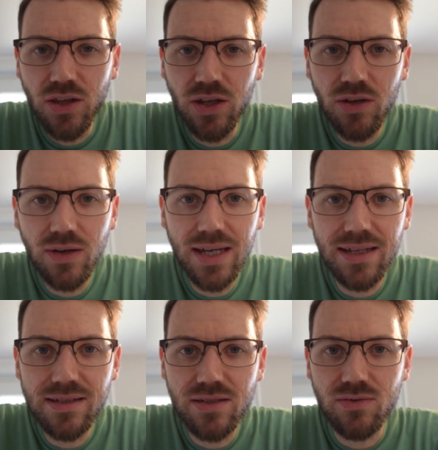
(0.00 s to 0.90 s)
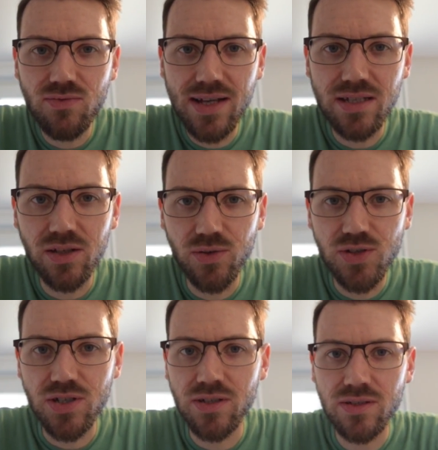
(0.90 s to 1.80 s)
New Year's
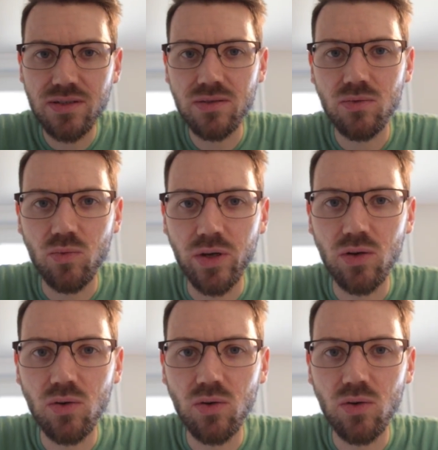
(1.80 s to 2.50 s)
resolutions, we